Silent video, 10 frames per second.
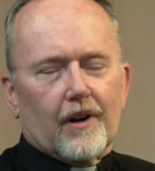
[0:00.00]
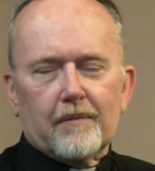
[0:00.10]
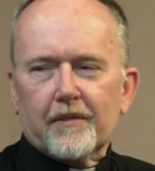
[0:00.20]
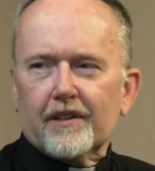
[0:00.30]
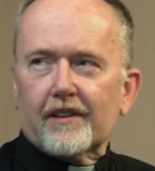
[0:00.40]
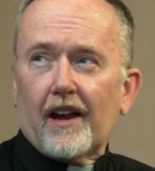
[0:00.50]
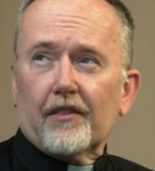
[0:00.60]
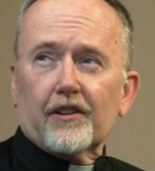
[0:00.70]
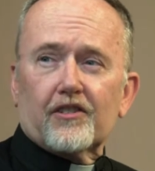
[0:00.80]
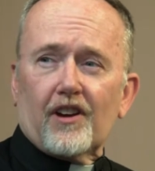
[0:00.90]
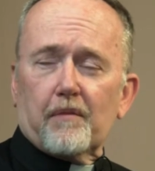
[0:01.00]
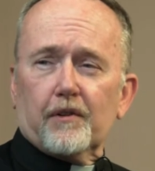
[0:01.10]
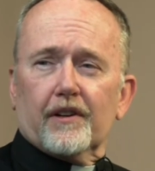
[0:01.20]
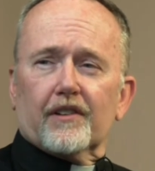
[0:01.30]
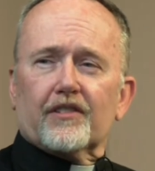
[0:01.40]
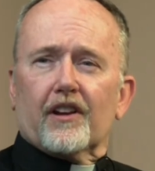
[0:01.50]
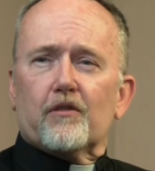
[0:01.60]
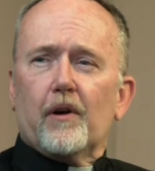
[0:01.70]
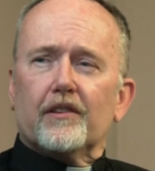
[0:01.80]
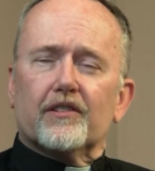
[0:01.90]
I'm the Catholic chaplain at San
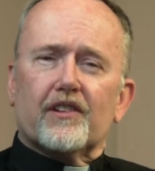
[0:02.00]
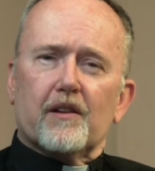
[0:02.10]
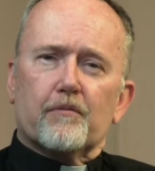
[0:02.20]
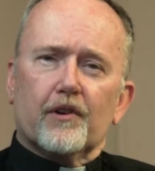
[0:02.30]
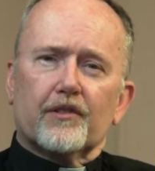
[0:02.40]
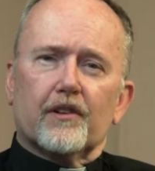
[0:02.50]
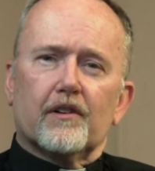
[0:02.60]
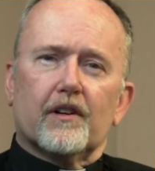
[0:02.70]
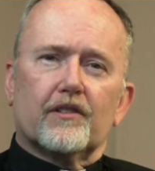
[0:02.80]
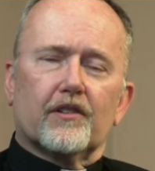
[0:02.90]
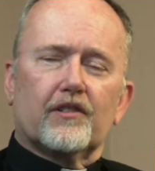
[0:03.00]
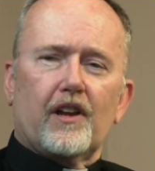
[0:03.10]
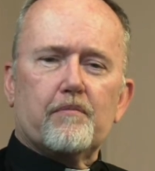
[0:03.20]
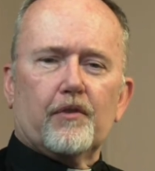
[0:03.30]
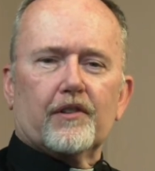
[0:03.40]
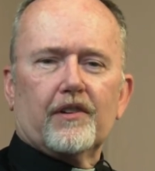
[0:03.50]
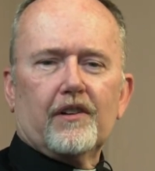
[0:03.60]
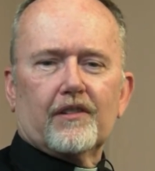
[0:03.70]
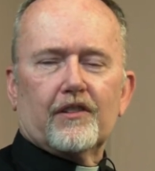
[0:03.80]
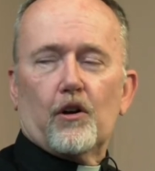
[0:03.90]
Quentin State Prison. It's a state prison.
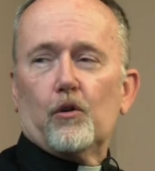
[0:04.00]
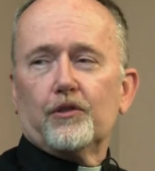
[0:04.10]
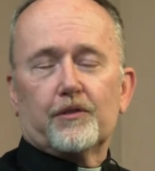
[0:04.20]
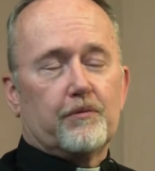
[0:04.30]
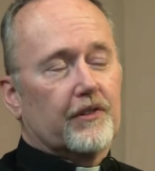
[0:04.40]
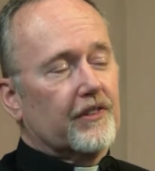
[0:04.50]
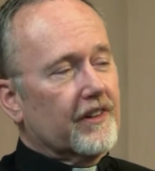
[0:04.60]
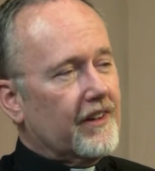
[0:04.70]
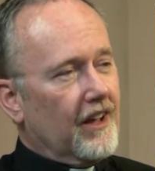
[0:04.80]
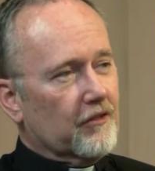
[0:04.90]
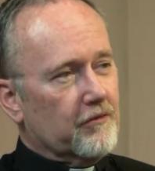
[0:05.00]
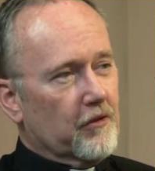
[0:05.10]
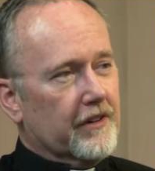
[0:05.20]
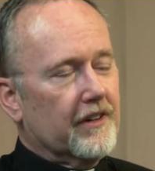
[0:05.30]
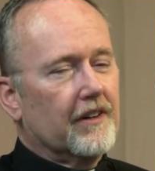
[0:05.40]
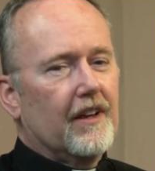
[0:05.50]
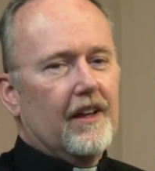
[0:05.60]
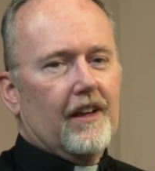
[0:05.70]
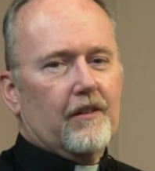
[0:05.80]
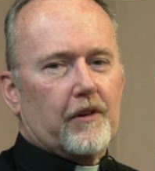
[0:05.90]
It's the oldest prison in California.
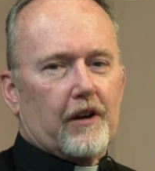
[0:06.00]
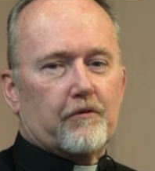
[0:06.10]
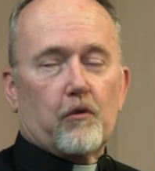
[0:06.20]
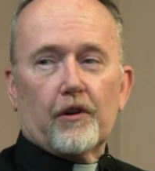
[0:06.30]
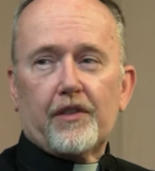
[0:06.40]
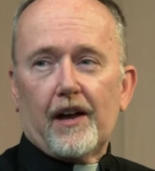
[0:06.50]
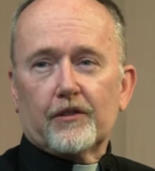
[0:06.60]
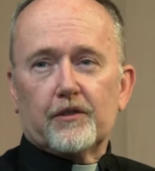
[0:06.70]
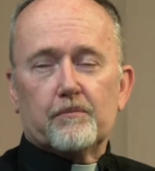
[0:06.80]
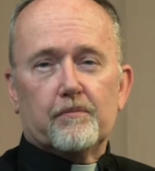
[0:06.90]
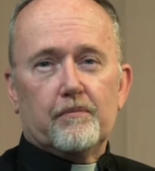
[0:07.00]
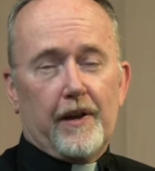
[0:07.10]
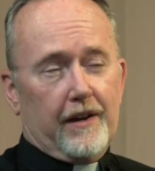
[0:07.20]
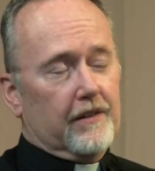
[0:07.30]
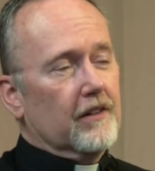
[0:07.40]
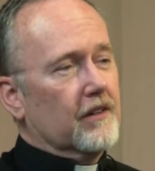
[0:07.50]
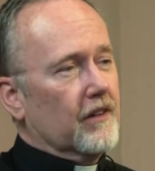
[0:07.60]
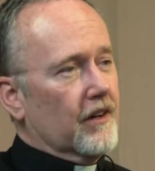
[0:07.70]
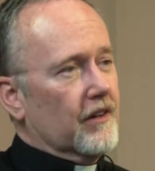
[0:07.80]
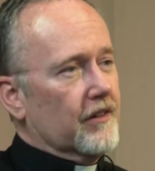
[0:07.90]
We have 4,000 men
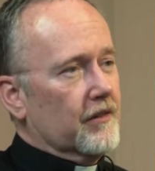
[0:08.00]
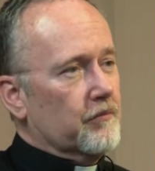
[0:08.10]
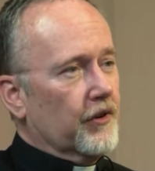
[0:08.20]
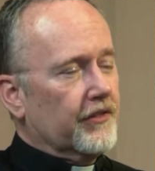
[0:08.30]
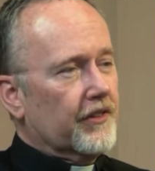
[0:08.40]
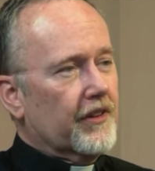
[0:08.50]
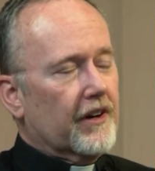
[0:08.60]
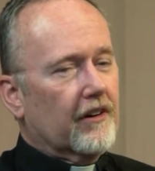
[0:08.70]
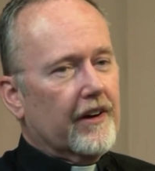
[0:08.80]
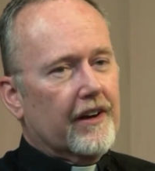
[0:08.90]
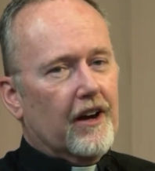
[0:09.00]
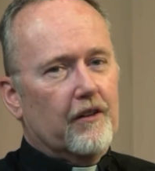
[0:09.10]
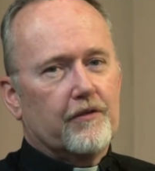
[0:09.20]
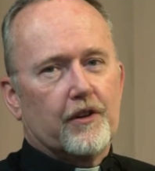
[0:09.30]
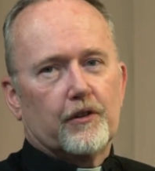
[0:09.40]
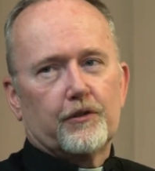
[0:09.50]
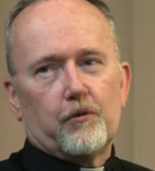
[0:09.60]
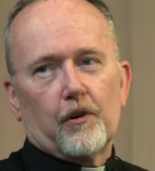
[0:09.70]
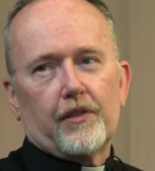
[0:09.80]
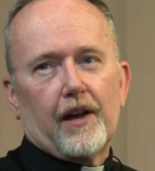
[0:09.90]
in prison there, and of those
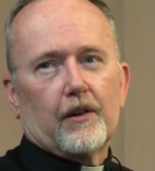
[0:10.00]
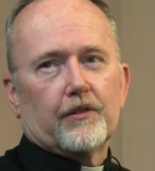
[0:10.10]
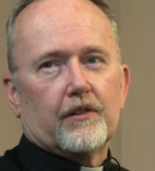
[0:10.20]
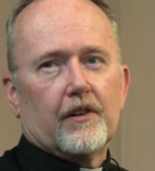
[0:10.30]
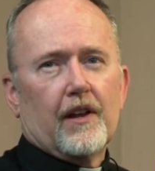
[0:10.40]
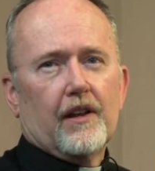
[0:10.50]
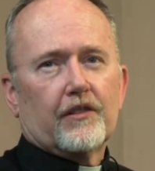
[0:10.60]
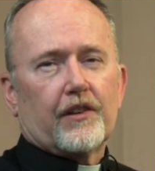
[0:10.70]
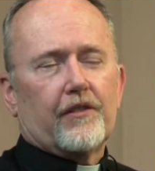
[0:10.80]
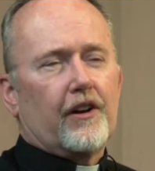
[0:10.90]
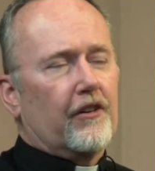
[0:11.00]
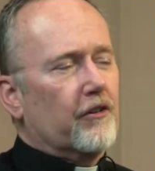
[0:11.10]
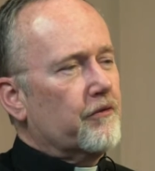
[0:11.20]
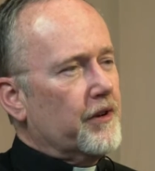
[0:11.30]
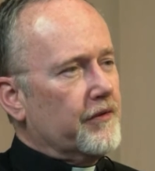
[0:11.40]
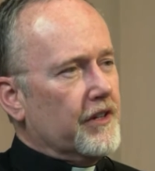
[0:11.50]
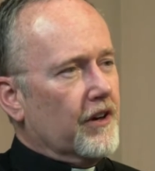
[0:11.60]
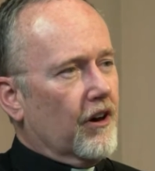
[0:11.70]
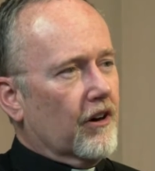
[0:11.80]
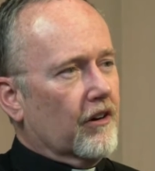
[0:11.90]
4,000, 750
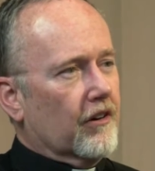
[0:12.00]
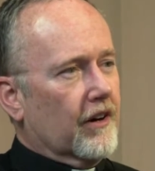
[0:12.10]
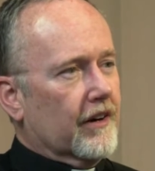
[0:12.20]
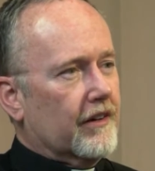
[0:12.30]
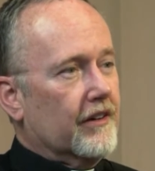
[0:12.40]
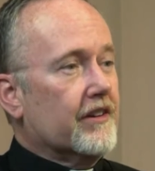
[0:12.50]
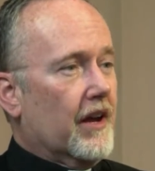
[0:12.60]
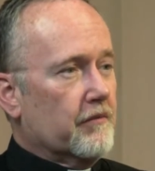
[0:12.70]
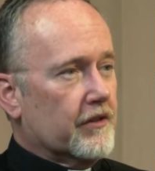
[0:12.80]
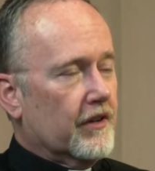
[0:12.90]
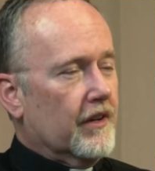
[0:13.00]
are condemned